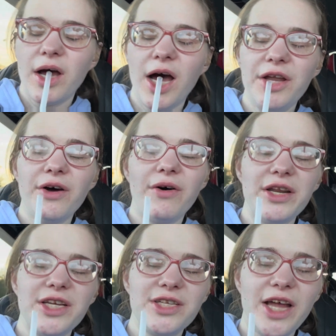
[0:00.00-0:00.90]
I know. I
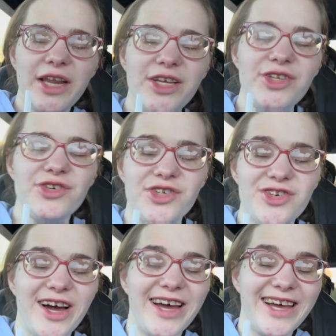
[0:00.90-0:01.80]
need you to
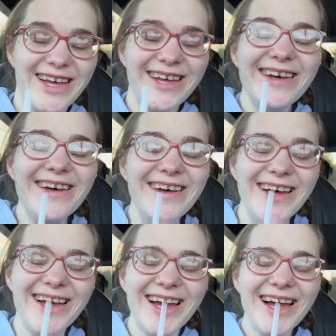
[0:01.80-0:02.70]
try it.
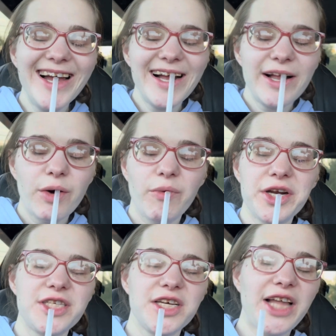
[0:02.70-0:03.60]
What
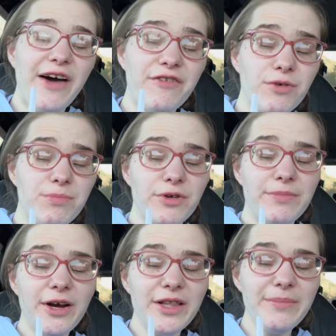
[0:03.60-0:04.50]
is it? Lavender
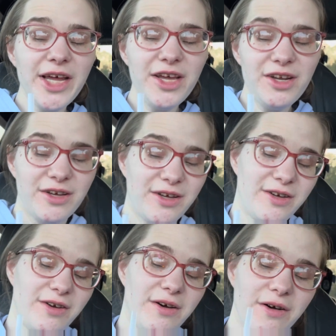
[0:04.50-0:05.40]
blueberry lemonade?
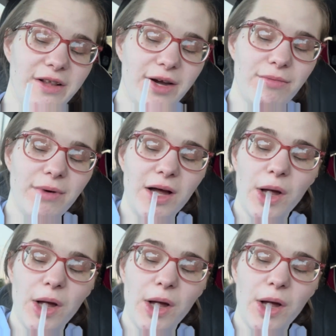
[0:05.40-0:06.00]
Or, like, what?